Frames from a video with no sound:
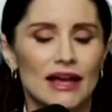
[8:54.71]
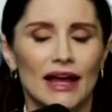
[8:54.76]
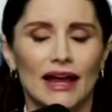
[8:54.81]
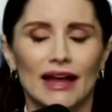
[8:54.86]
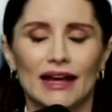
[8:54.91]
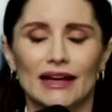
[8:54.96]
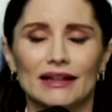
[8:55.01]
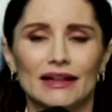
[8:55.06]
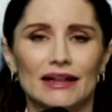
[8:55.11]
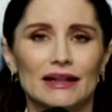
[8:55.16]

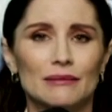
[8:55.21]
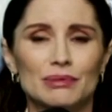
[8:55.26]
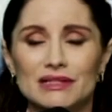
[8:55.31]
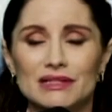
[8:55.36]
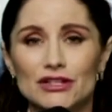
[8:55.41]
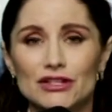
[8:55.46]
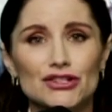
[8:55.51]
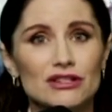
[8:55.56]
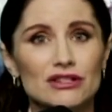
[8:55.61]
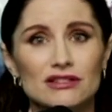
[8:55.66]
and in
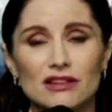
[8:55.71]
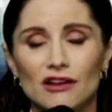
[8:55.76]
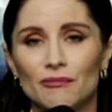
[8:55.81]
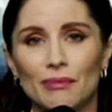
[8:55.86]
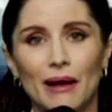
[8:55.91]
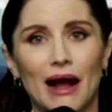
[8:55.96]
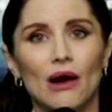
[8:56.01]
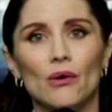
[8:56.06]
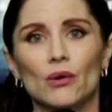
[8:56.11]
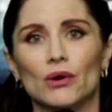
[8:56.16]
positions of
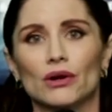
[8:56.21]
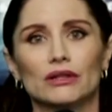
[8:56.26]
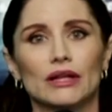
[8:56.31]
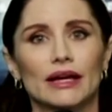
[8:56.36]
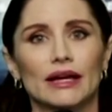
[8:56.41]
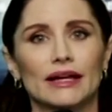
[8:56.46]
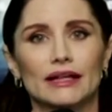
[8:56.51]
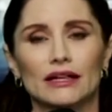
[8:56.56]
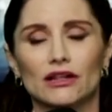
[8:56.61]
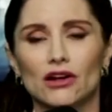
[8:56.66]
power,
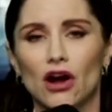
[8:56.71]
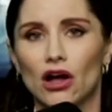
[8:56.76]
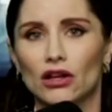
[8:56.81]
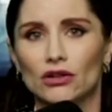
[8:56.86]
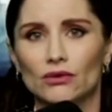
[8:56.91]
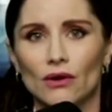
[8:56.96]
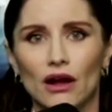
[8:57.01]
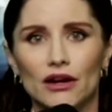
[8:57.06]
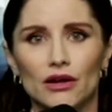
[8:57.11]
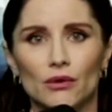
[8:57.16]
like in
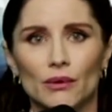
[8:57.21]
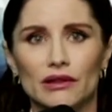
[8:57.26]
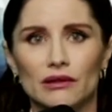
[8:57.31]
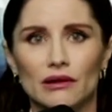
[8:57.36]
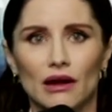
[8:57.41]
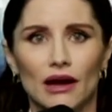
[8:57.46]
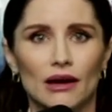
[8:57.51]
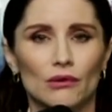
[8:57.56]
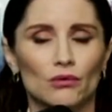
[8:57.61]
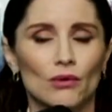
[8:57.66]
Colorado with
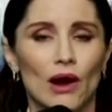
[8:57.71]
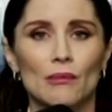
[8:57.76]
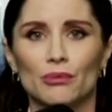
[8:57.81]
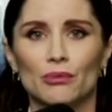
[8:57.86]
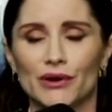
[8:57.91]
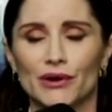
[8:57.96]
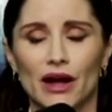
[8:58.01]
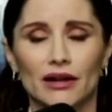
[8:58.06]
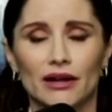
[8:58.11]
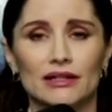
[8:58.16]

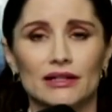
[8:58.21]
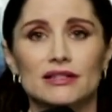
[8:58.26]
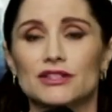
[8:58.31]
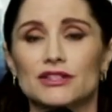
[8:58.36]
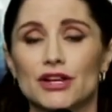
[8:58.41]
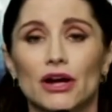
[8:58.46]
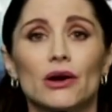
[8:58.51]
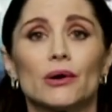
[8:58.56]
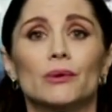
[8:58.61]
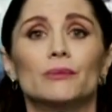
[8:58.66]
Breonna
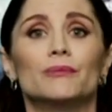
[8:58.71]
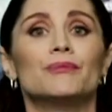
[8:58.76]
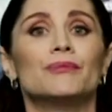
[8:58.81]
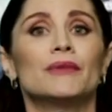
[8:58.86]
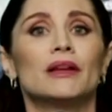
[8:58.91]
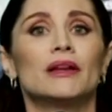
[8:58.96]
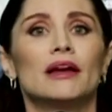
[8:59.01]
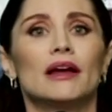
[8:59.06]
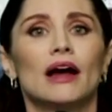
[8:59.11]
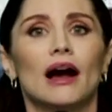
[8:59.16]
Tattone,
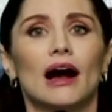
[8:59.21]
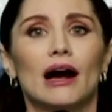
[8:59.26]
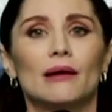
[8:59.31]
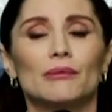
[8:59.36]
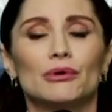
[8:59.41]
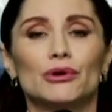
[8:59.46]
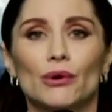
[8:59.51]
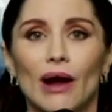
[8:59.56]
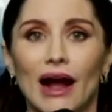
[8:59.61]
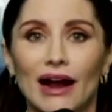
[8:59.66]
who